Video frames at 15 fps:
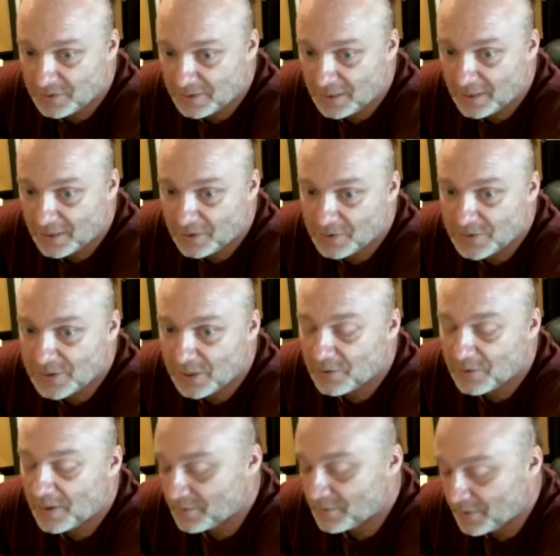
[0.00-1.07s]
you know. So
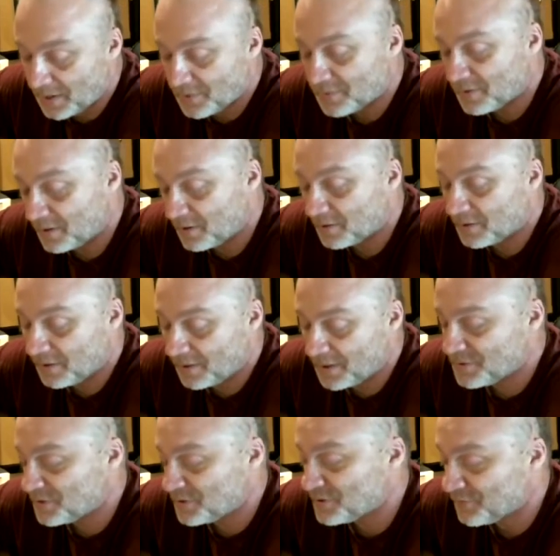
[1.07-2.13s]
okay,
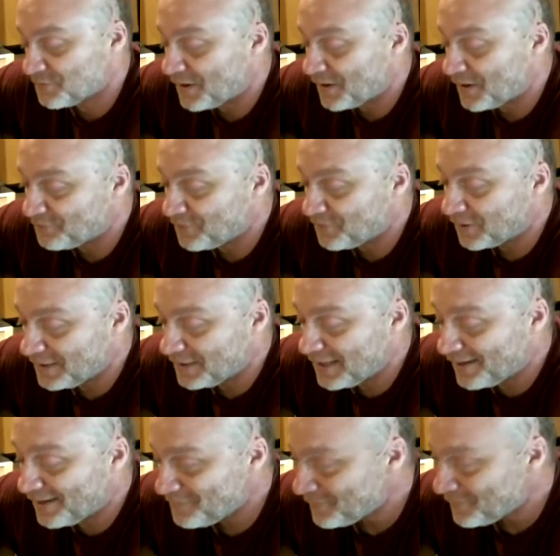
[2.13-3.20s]
it's just kind of funny.
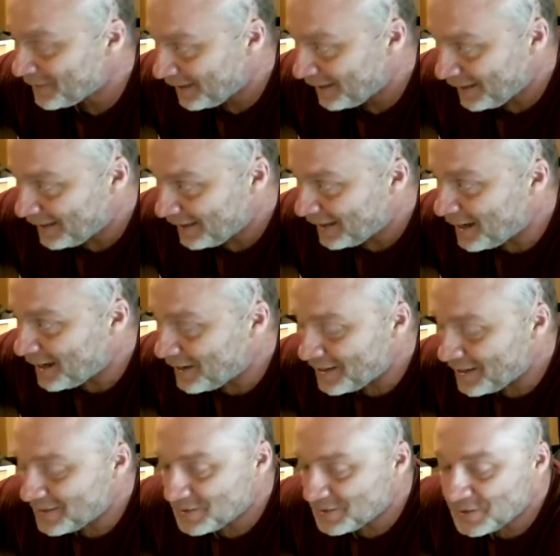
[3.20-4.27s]
Yeah,
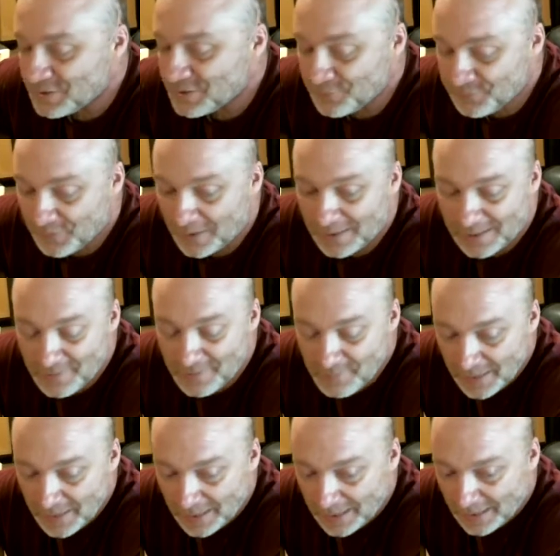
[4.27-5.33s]
and it's funny.
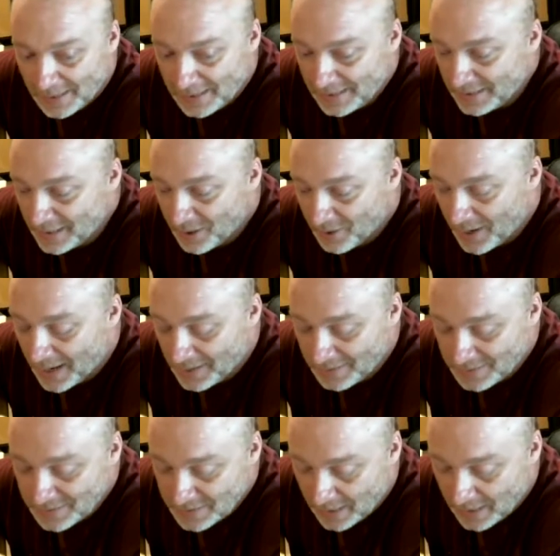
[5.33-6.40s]
You know,
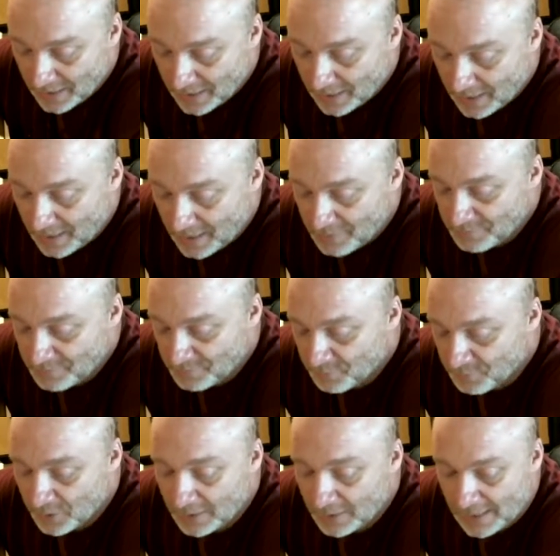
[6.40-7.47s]
I'm
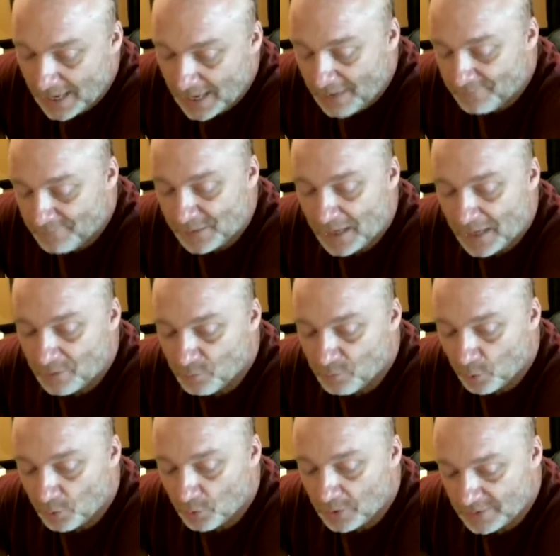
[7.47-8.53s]
really happy. I
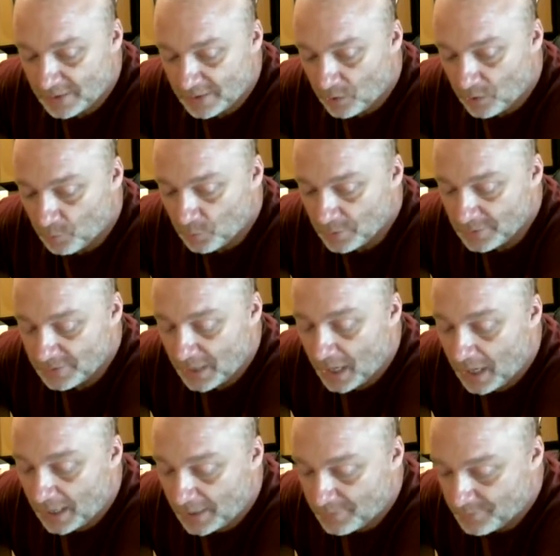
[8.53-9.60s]
worried that I would
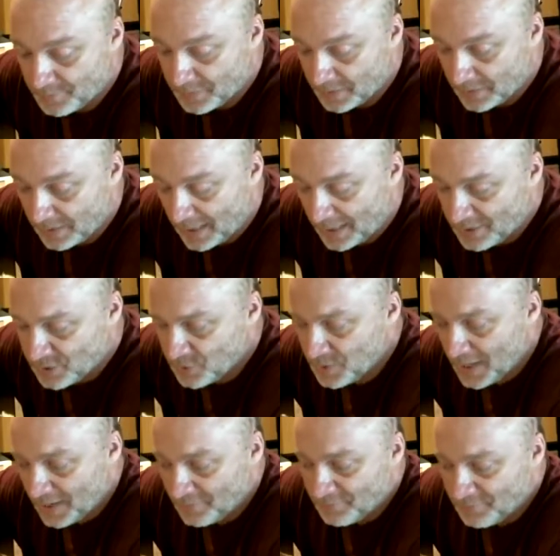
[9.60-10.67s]
not, but I do
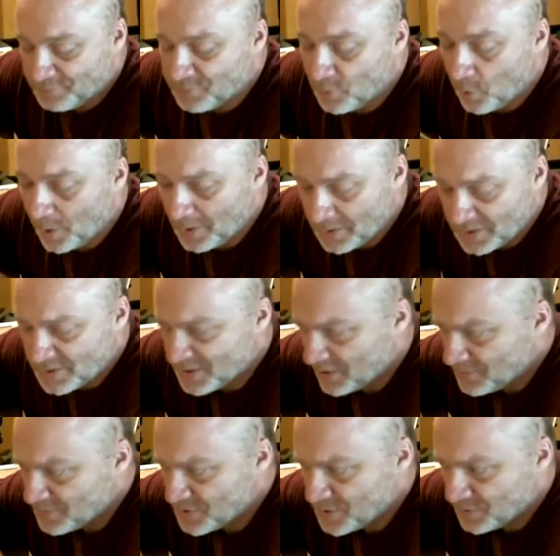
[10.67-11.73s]
have quite a
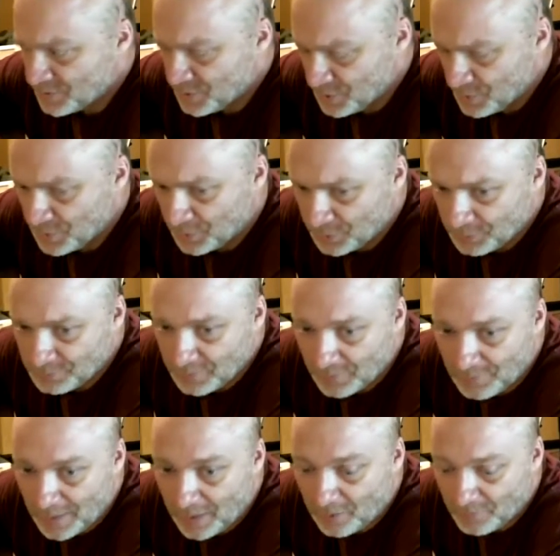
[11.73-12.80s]
sense of humor
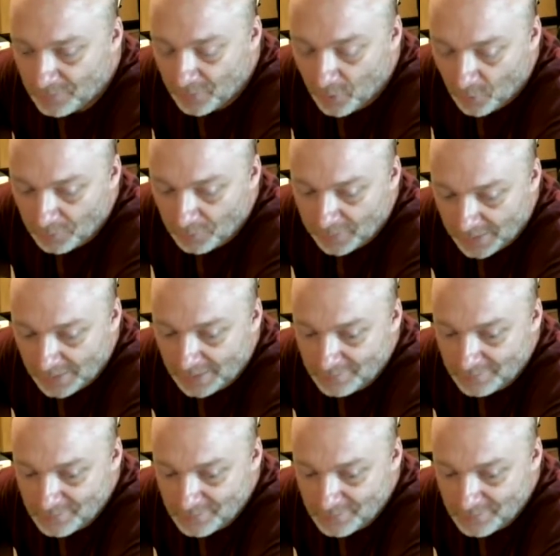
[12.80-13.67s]
about the whole thing.